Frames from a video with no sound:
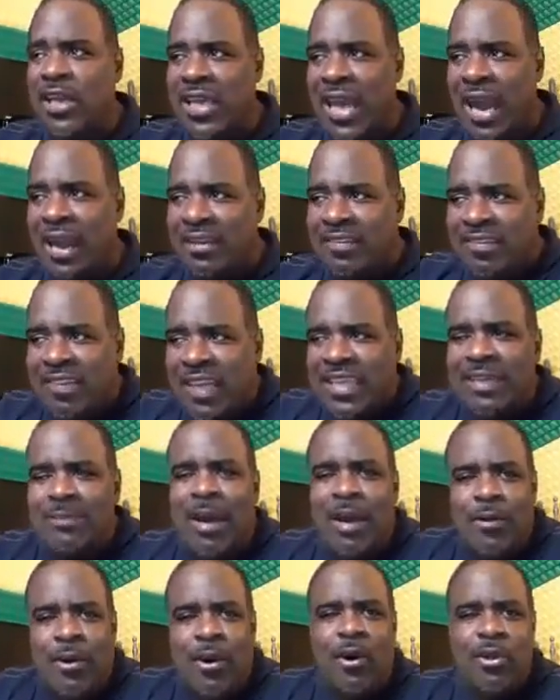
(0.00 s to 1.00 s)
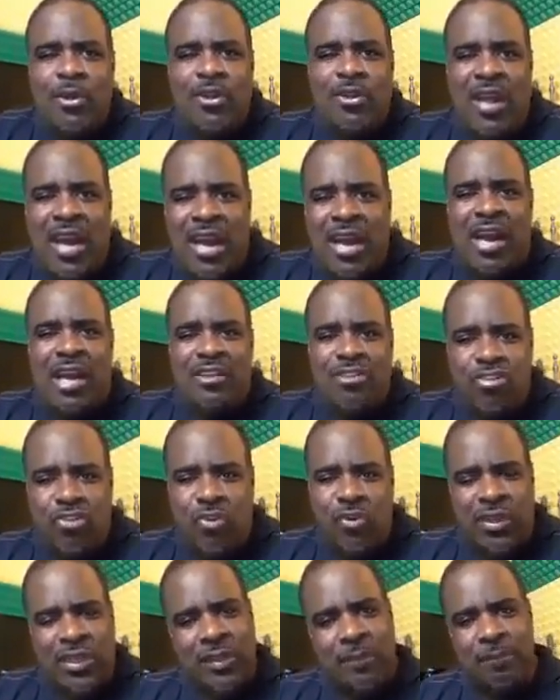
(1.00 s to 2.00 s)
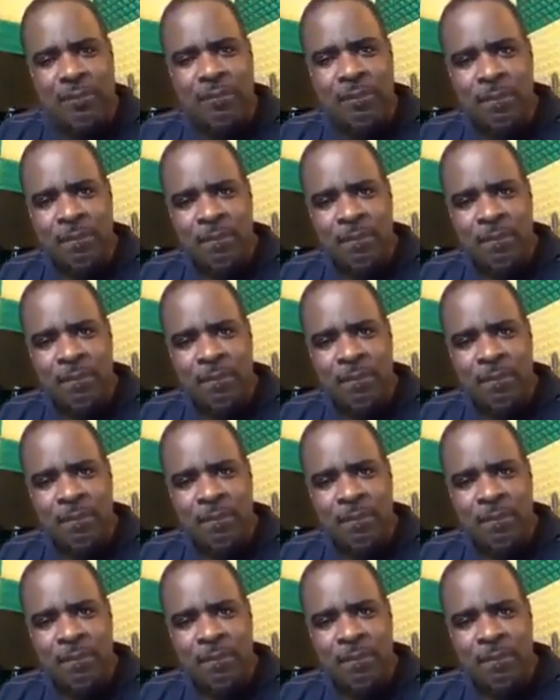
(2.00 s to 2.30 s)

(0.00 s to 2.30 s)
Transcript: gangster them around and control them.